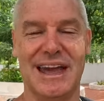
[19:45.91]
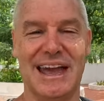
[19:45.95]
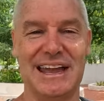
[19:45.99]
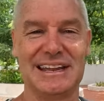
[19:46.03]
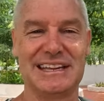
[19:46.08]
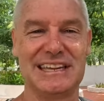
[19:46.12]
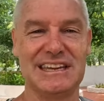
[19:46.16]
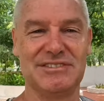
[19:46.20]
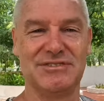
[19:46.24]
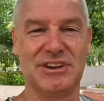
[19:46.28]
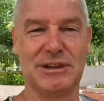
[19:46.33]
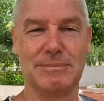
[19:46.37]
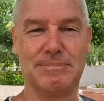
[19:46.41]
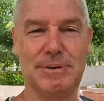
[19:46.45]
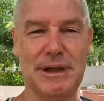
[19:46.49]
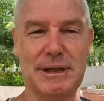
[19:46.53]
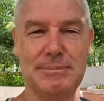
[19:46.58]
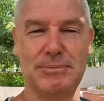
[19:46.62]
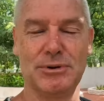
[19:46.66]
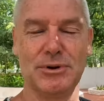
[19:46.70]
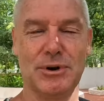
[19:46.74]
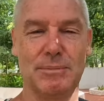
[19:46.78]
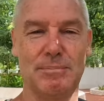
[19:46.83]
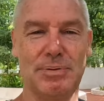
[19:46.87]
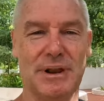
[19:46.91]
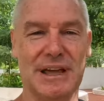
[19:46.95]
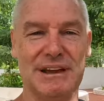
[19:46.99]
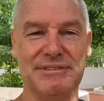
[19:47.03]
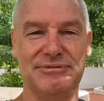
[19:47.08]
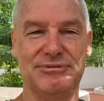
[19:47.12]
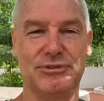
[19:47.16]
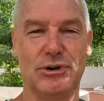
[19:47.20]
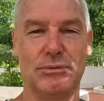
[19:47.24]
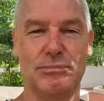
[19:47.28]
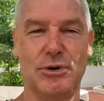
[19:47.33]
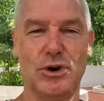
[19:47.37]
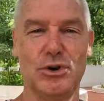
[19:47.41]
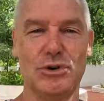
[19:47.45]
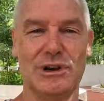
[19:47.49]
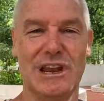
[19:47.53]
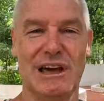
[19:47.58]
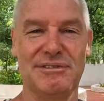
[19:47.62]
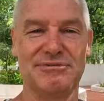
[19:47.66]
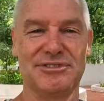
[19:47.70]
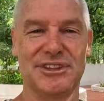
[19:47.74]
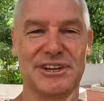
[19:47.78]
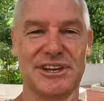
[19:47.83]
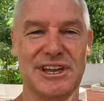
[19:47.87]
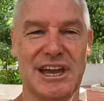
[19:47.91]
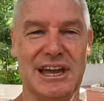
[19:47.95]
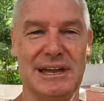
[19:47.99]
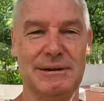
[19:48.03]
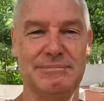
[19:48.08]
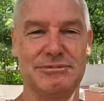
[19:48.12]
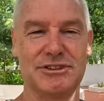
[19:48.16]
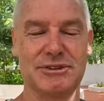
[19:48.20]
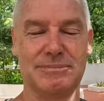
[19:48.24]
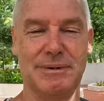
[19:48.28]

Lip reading: and giving people a platform who love the game